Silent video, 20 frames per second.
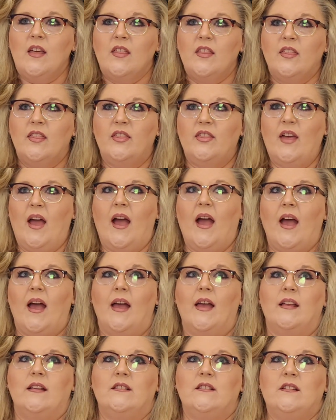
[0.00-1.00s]

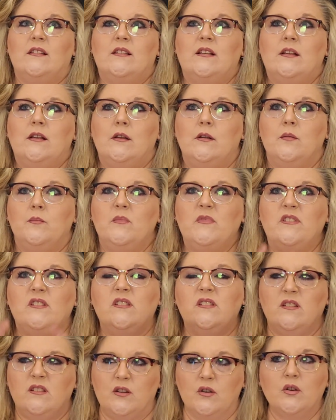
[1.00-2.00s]
that
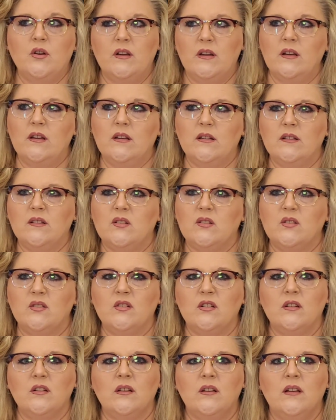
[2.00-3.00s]

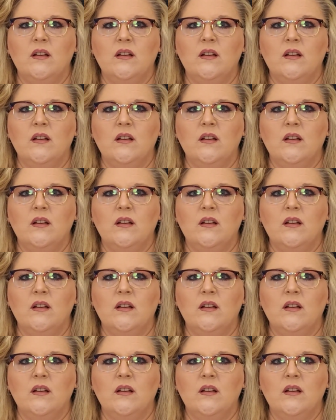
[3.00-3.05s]
mysterious